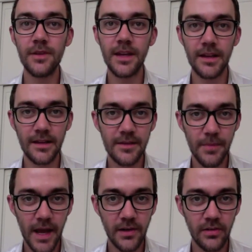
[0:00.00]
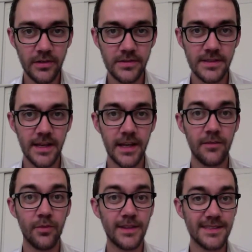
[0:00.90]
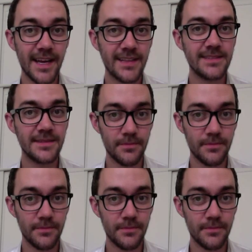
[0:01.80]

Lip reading: we can expand our understanding of what text